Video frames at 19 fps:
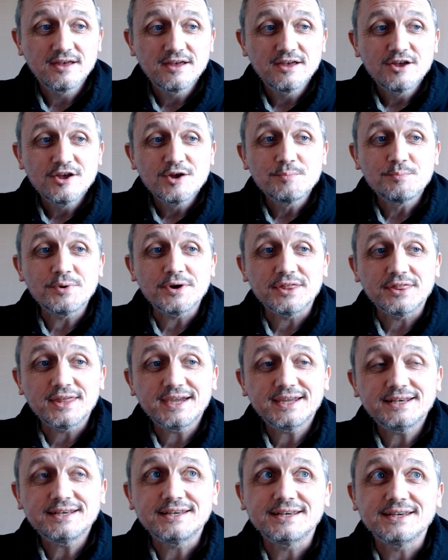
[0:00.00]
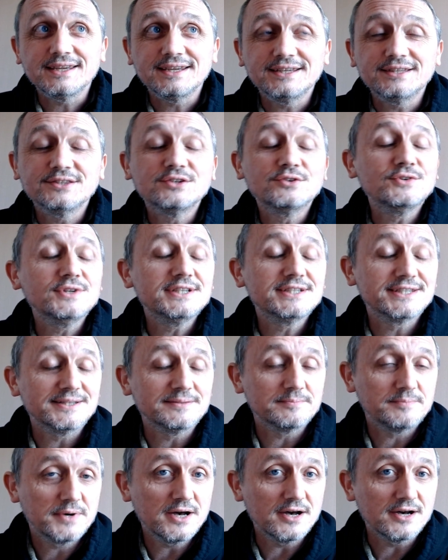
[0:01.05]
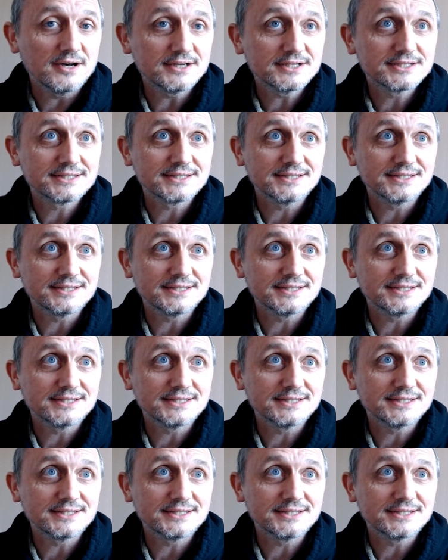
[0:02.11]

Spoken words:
But then in the recent past,